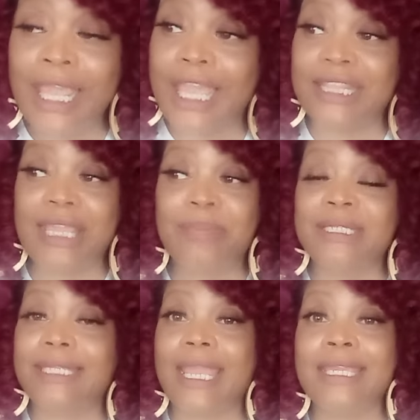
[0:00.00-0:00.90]
And they've been
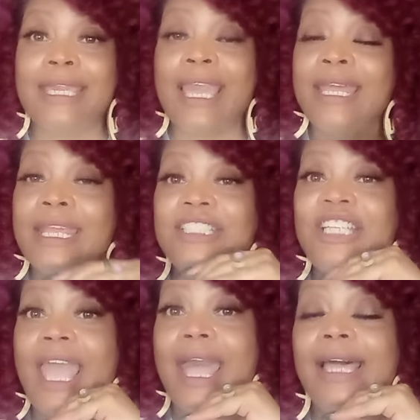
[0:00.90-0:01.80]
taking care of that
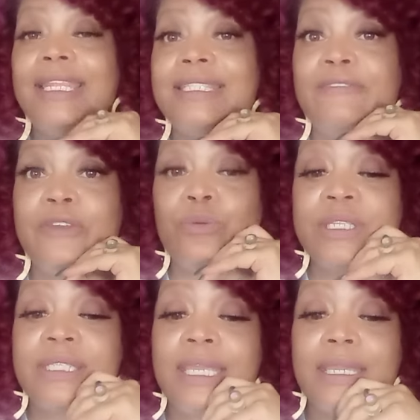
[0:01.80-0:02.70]
child as if it
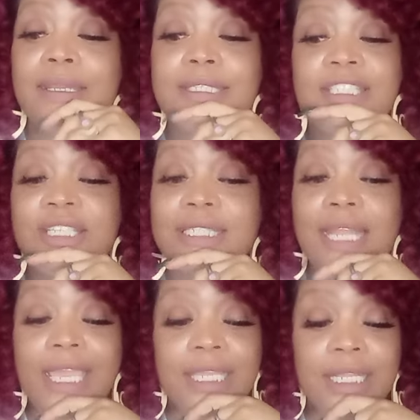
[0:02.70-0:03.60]
was theirs. It's just
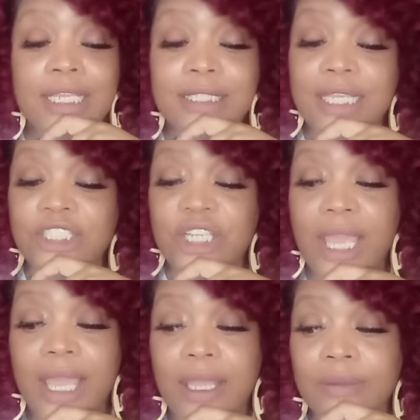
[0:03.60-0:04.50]
like it is their
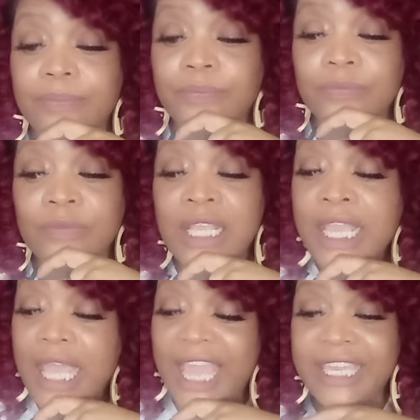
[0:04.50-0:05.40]
child.
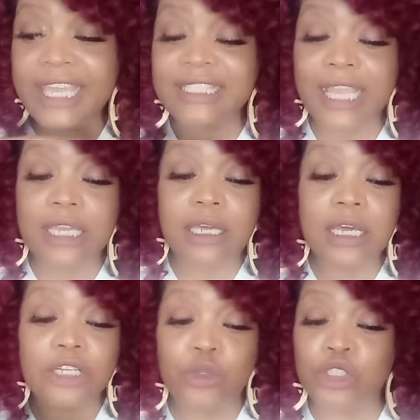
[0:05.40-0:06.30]
I guess they
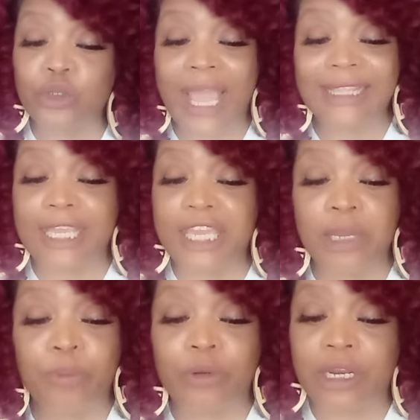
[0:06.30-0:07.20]
could do it. You got the
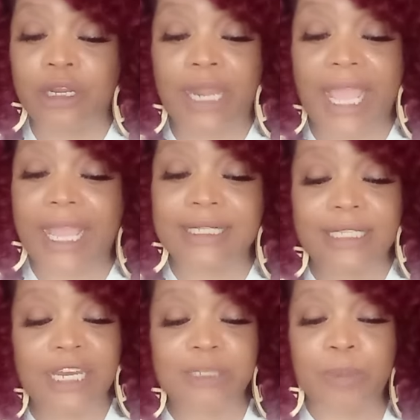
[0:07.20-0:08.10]
Emperor here. Like I
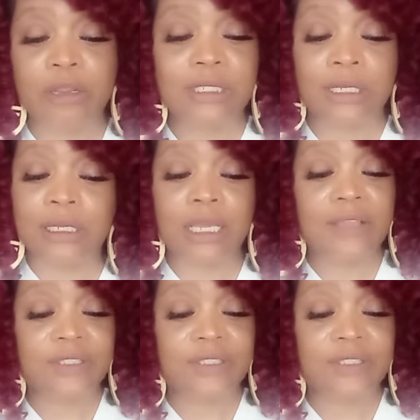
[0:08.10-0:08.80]
say, this person loves